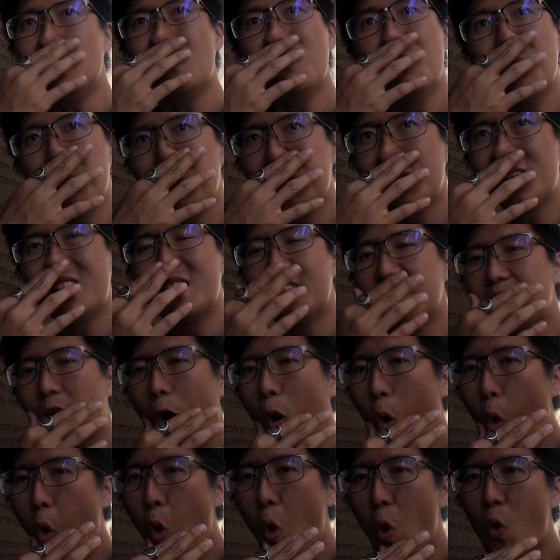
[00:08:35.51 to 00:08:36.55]
really
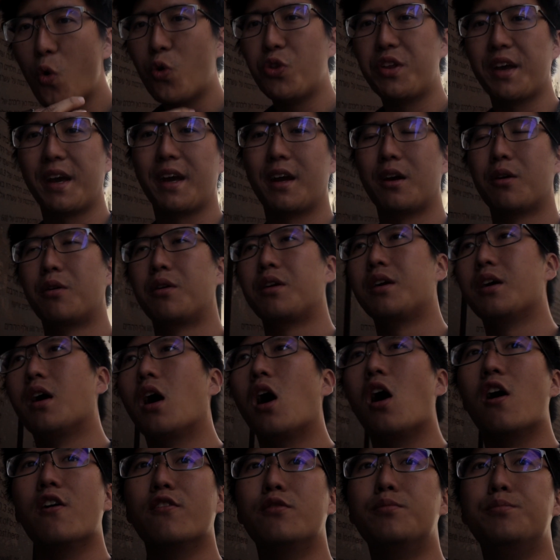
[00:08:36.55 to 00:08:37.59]
old area
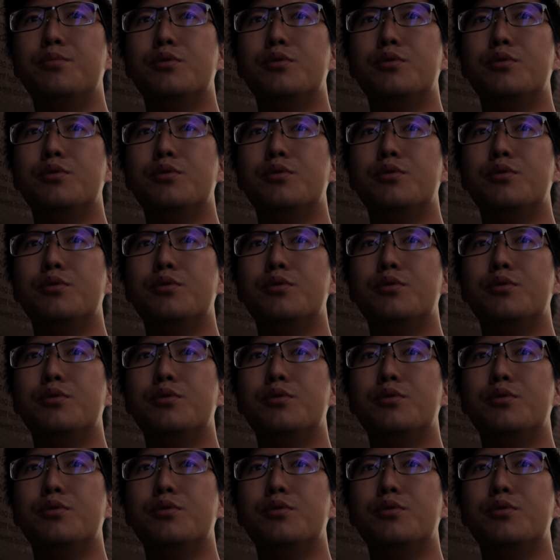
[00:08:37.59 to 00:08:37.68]
of